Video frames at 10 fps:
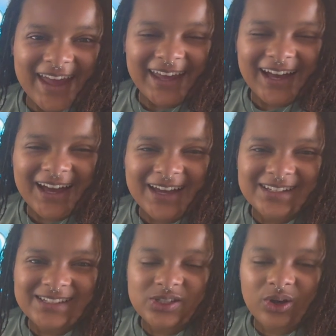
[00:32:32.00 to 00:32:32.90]
Hey guys,
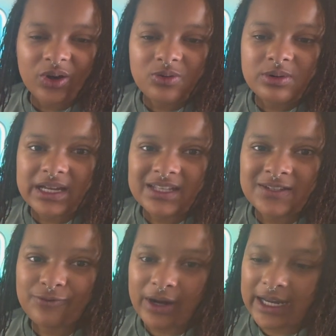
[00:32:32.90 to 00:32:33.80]
so it's
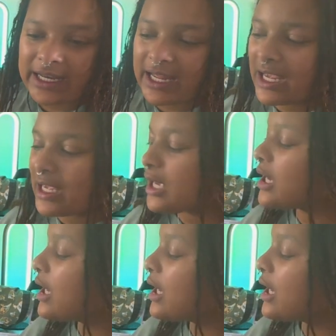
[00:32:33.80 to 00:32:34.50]
Friday,